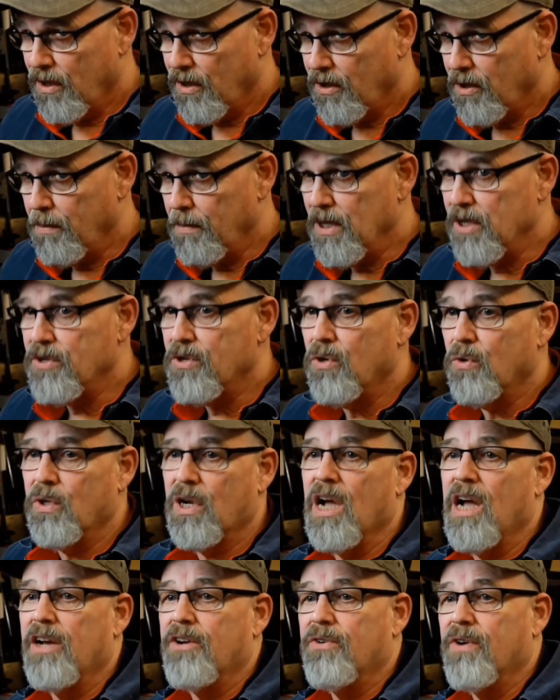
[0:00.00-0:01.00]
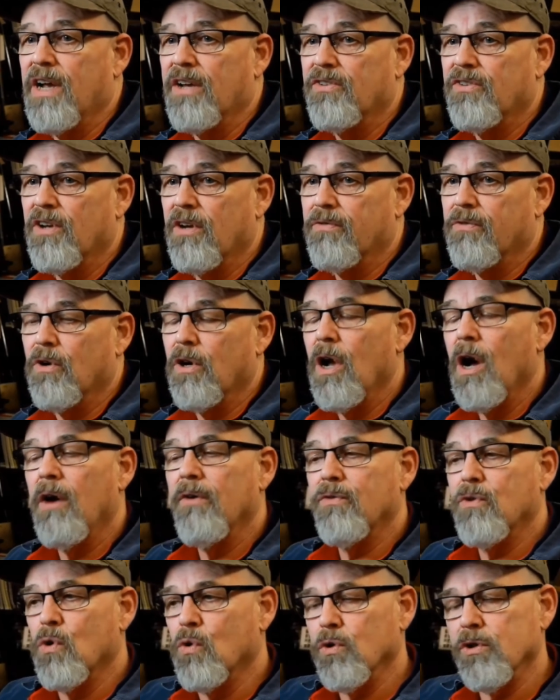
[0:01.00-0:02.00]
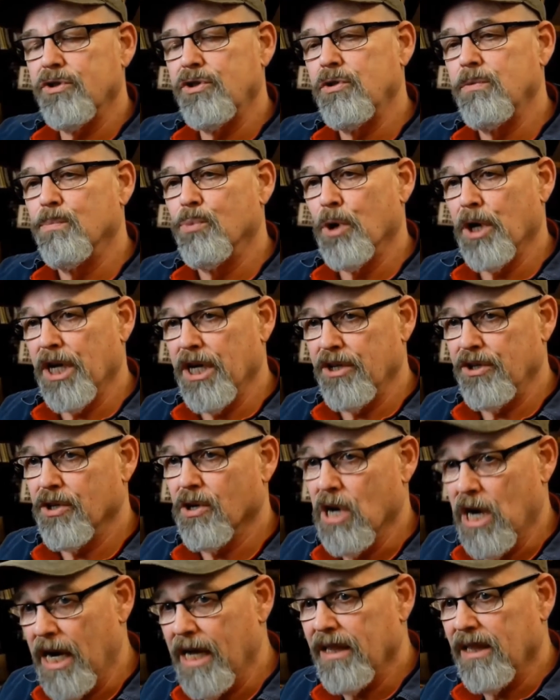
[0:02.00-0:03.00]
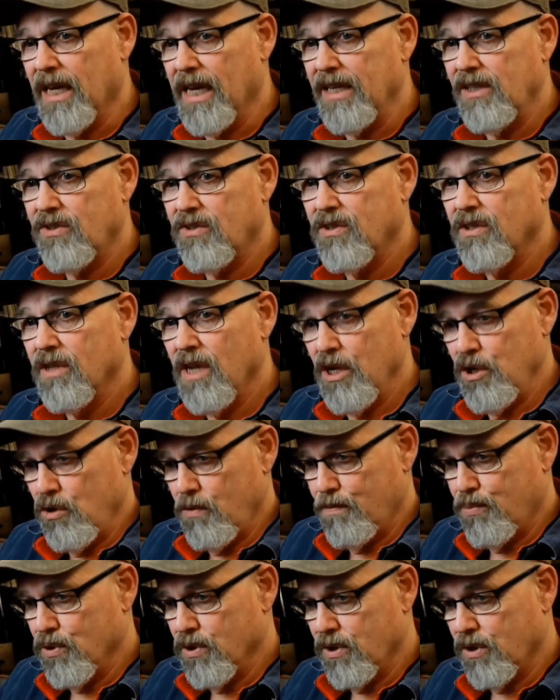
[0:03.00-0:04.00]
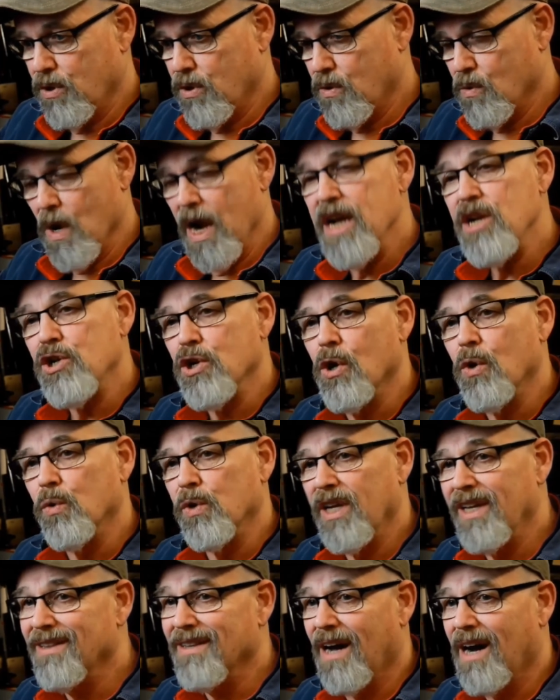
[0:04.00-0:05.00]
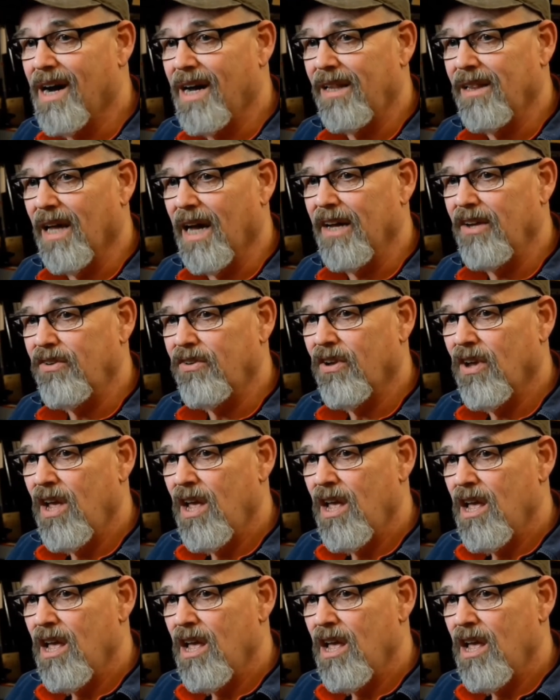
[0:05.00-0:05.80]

the mid-tone contrast suffer. Of course, you bring in your highlights and you put gray tone in the highlights,